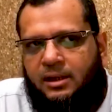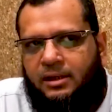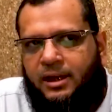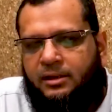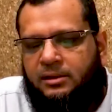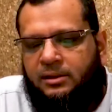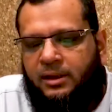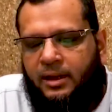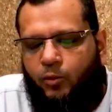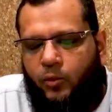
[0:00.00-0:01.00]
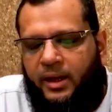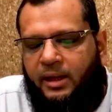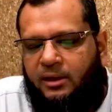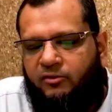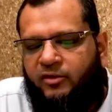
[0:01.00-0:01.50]
that were
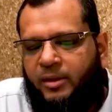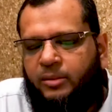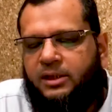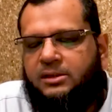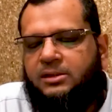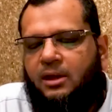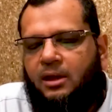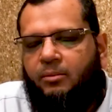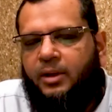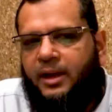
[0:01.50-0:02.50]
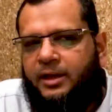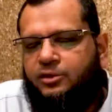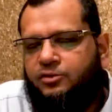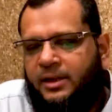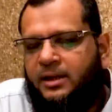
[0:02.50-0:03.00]
in families prior to
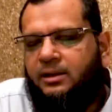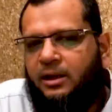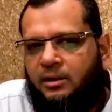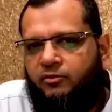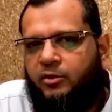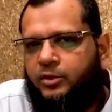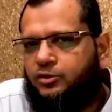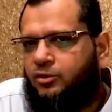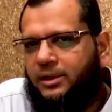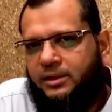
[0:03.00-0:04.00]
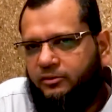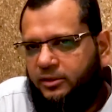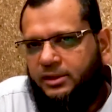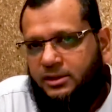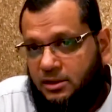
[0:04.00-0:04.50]
1994 were totally
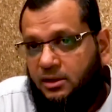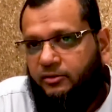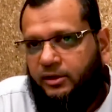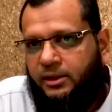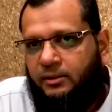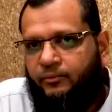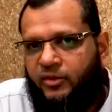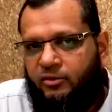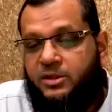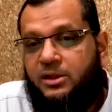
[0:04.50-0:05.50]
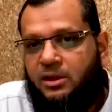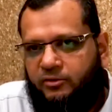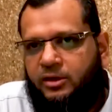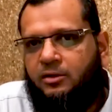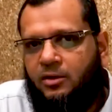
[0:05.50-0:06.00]
different in South Africa, from a South
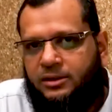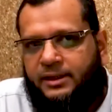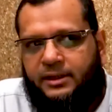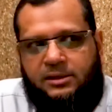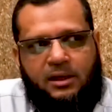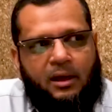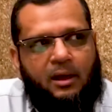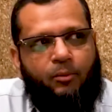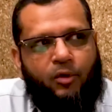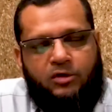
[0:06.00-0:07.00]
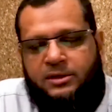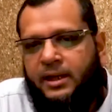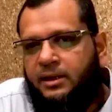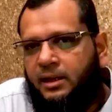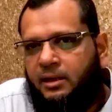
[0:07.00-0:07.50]
African context.
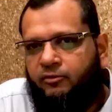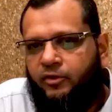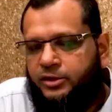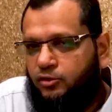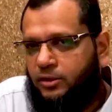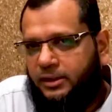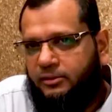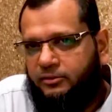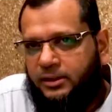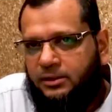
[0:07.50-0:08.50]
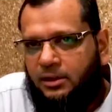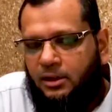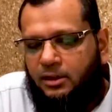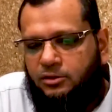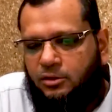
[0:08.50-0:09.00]
Post-1994 is totally different.
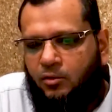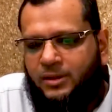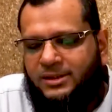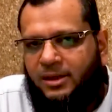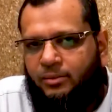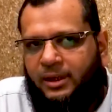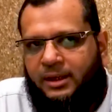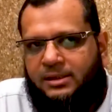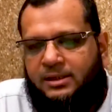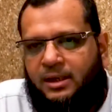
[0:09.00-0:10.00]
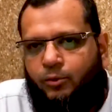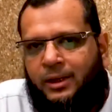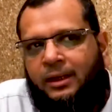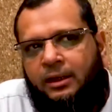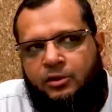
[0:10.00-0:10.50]
So what's happening is that we
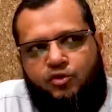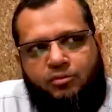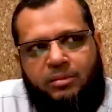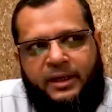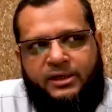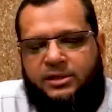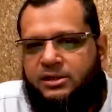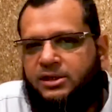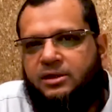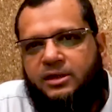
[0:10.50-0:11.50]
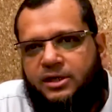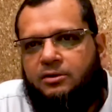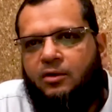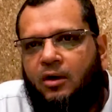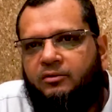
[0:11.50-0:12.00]
need to bridge this generational
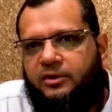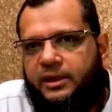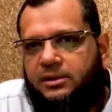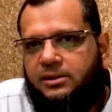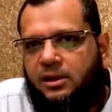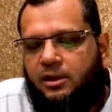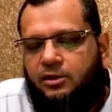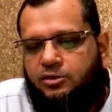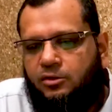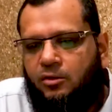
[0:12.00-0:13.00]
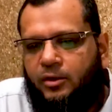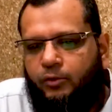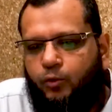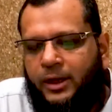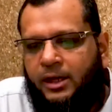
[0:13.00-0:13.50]
conflict. So if
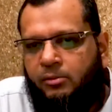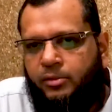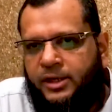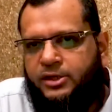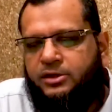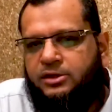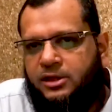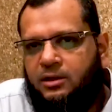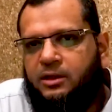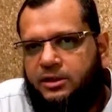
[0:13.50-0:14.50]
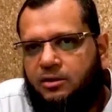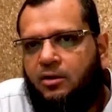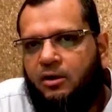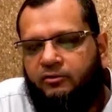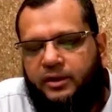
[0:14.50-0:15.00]
we can bridge this generational
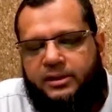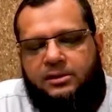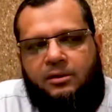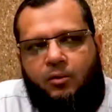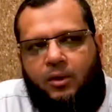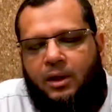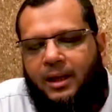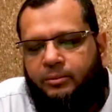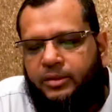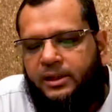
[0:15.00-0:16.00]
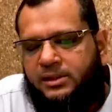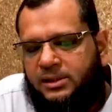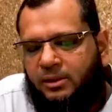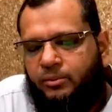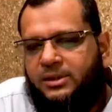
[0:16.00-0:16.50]
conflict, what happens is
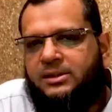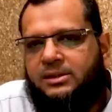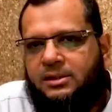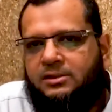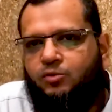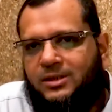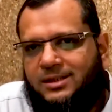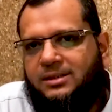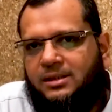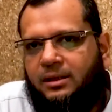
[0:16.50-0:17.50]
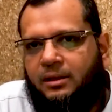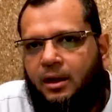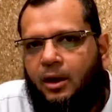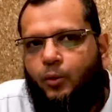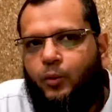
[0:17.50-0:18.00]
that businesses will succeed.
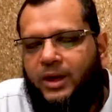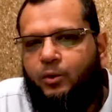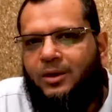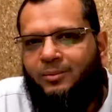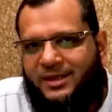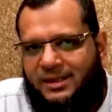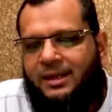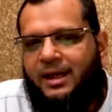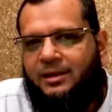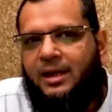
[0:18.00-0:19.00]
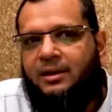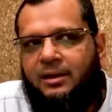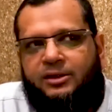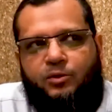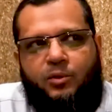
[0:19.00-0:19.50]
We will mitigate, at
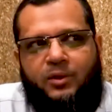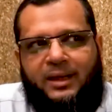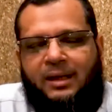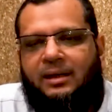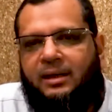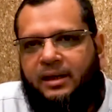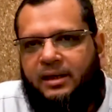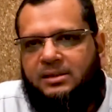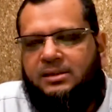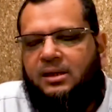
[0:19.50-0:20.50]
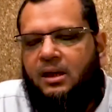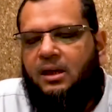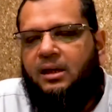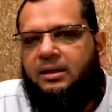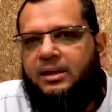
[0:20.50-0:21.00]
least we would increase
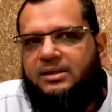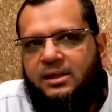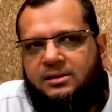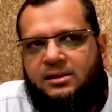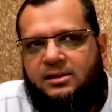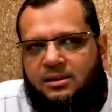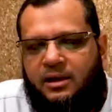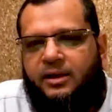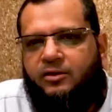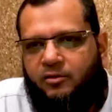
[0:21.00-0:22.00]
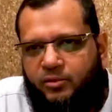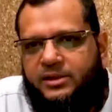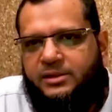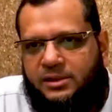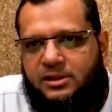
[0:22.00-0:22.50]
the success rate of
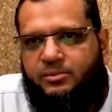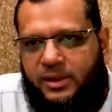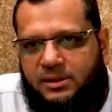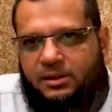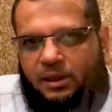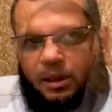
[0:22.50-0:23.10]
businesses presently.